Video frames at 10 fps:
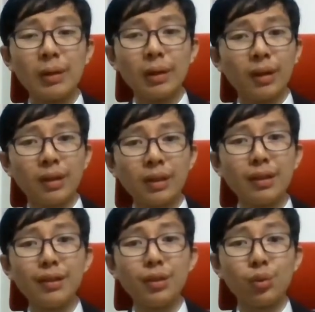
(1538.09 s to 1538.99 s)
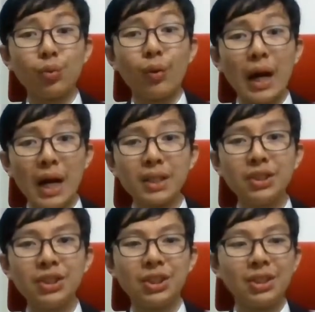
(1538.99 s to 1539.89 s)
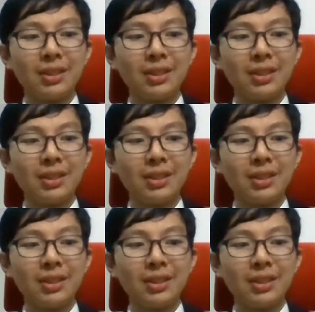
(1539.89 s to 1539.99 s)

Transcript: uh, good to watch,